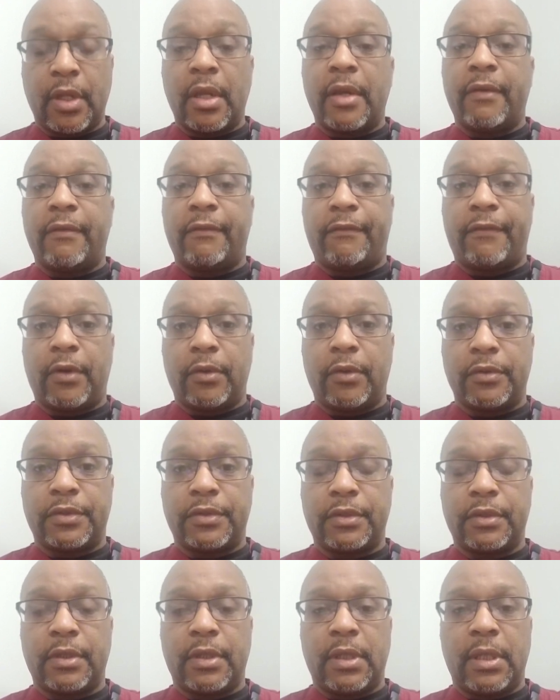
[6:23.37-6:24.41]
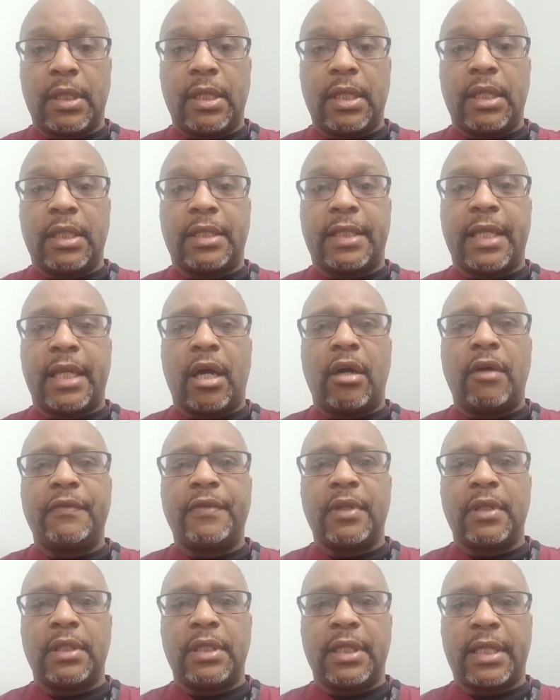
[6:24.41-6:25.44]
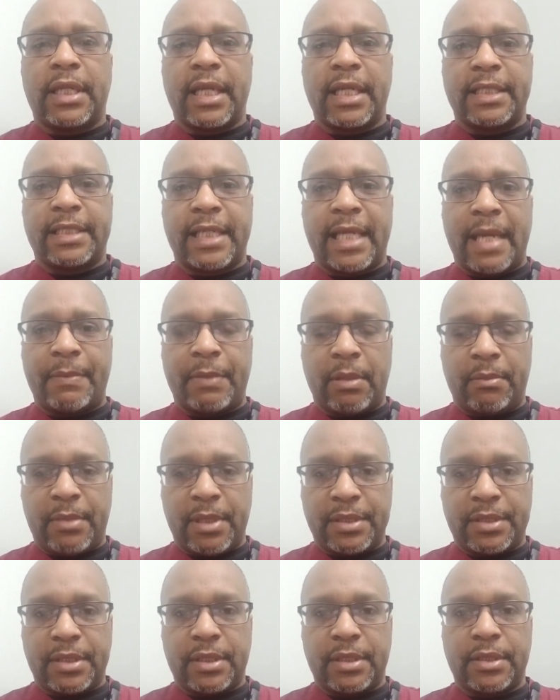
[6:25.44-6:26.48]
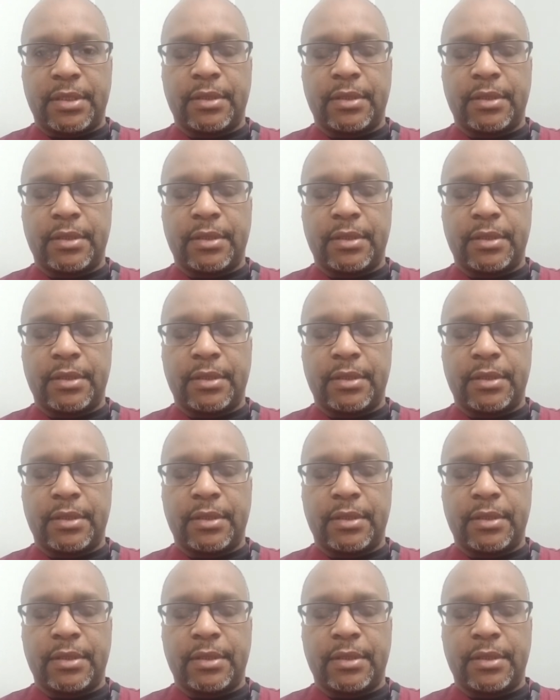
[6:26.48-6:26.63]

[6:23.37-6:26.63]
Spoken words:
First, they often look at time in business.